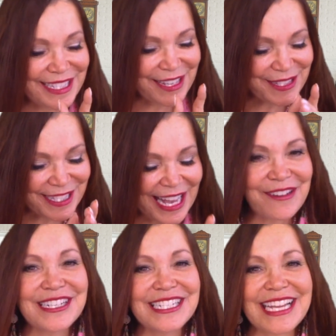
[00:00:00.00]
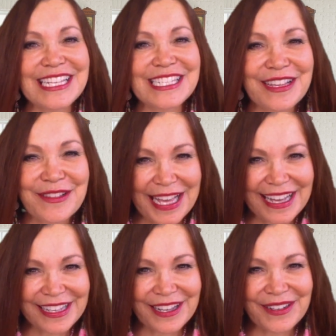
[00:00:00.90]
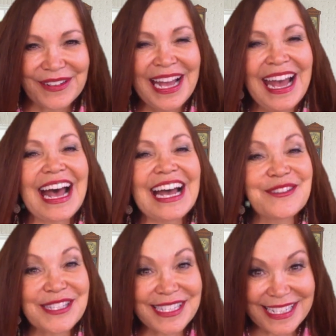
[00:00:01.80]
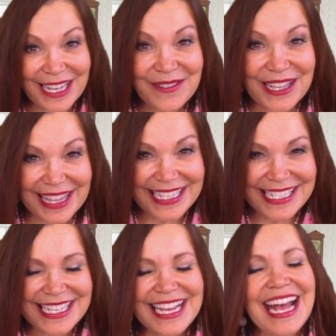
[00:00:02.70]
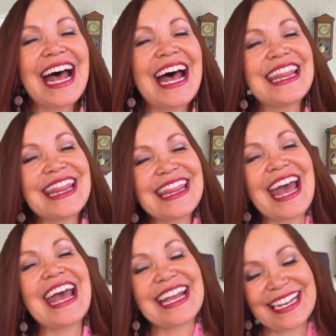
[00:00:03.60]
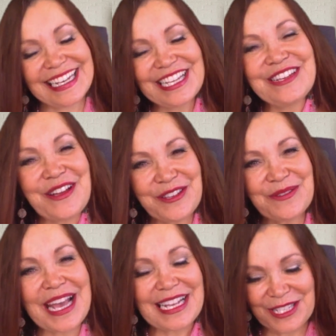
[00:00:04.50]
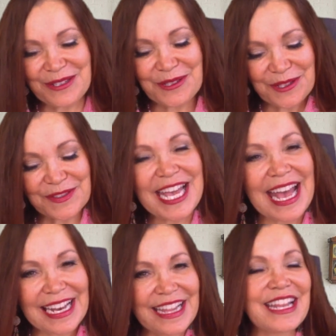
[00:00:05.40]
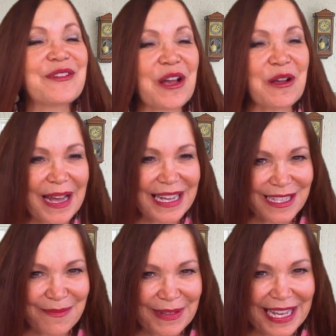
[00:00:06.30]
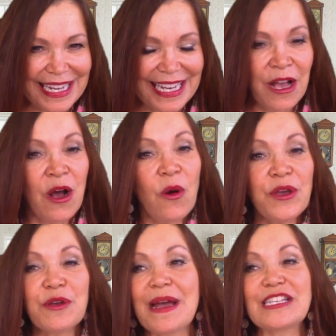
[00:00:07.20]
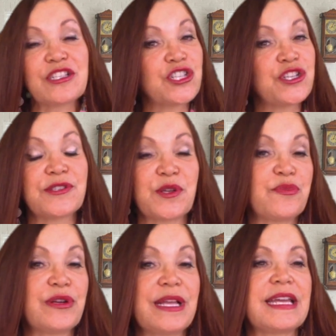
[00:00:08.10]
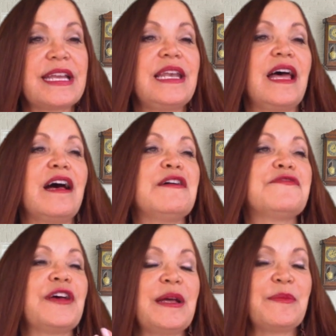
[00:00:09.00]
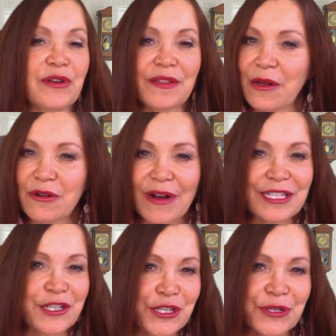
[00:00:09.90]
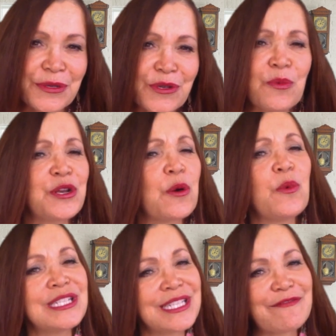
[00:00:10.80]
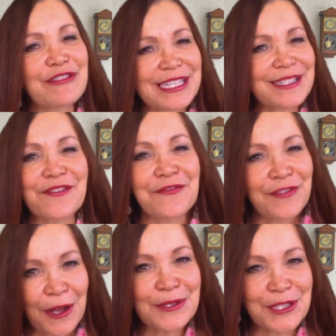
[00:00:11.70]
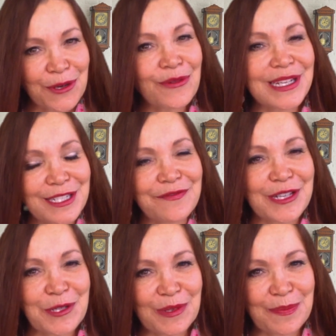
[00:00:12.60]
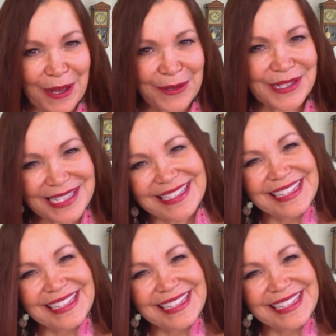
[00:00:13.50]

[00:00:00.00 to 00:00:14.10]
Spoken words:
set your intention at the get-go and you stick with it, and then you get to sort of 10 and then you go back to the beginning. Or you may just choose to breathe in love and breathe out gratitude, or whatever it is that floats your individual boat.